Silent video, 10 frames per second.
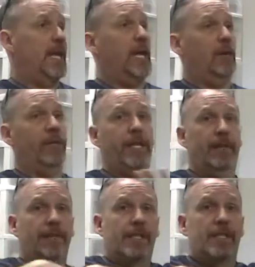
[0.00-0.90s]

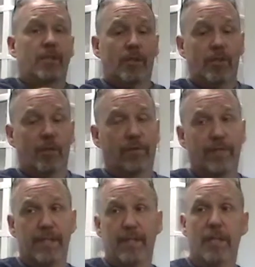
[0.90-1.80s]
area, this
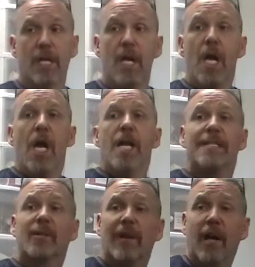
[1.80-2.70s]
surface.
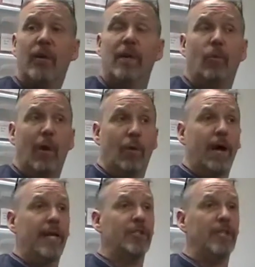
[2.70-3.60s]
So now what we're
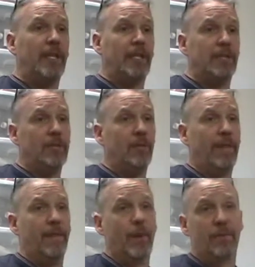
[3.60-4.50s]
actually going to do,
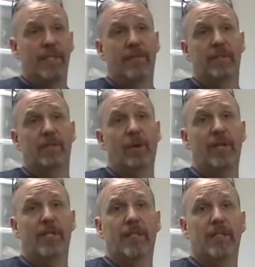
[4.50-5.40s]
and the purpose of this
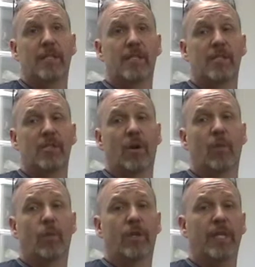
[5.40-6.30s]
project, is to
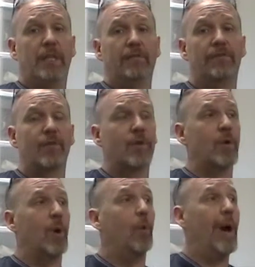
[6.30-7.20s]
start working
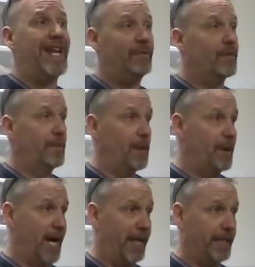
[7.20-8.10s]
further away from the
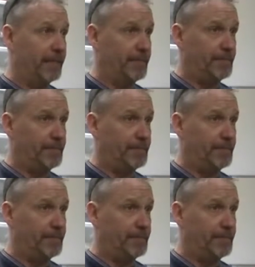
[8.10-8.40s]
body.